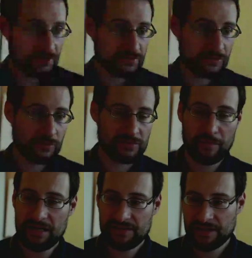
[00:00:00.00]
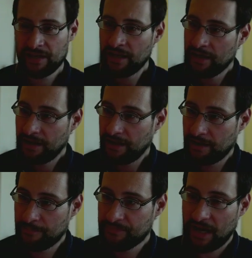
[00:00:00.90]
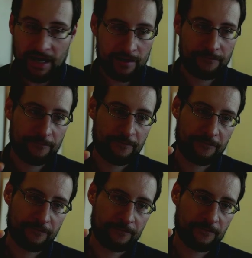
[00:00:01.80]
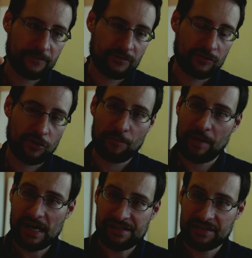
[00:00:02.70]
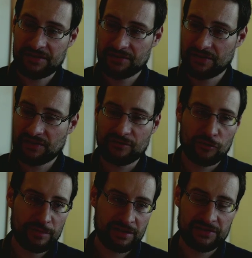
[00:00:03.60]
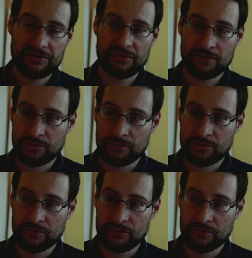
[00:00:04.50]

of course amazing. I've compile tested this and committed this in T2